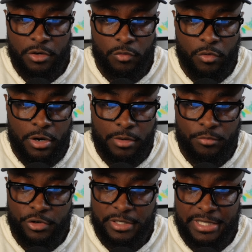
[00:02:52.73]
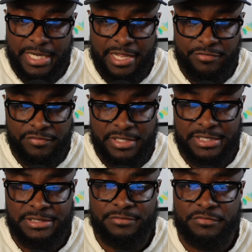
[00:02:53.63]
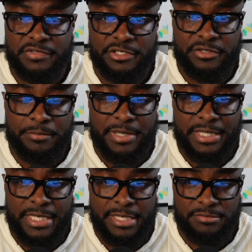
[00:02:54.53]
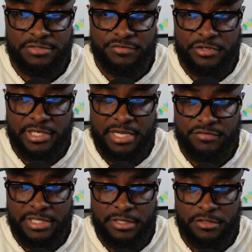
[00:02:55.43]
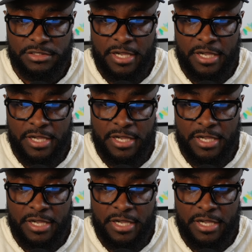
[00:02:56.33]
Walmart, Netflix, some very big names, some very heavy hitters.